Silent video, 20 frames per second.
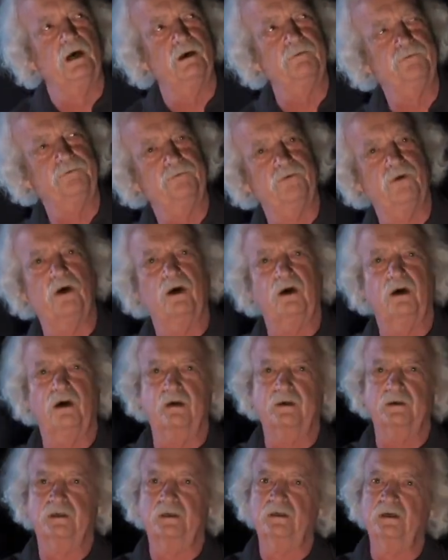a
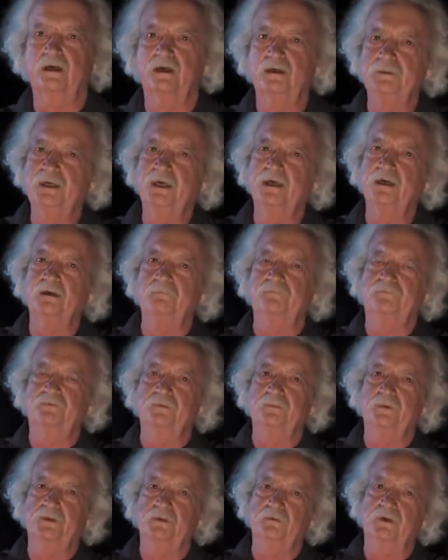fog coming up
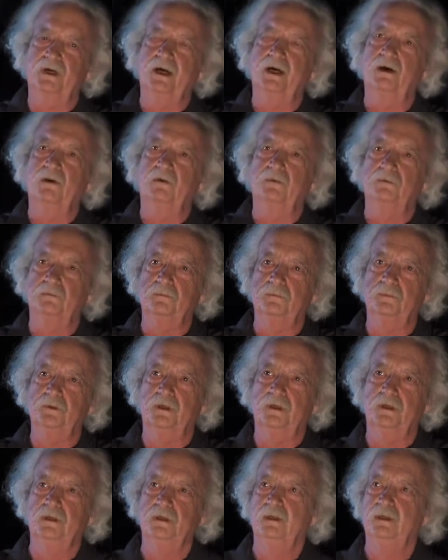from the ground,
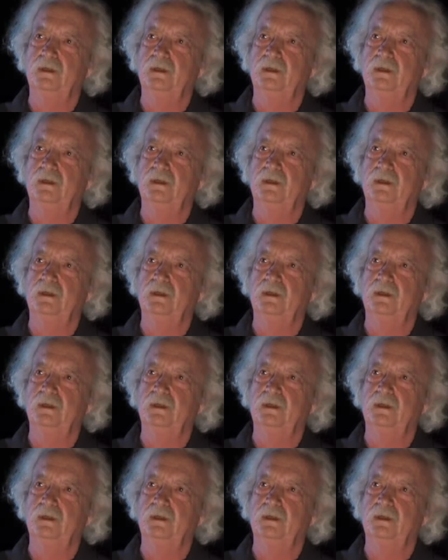but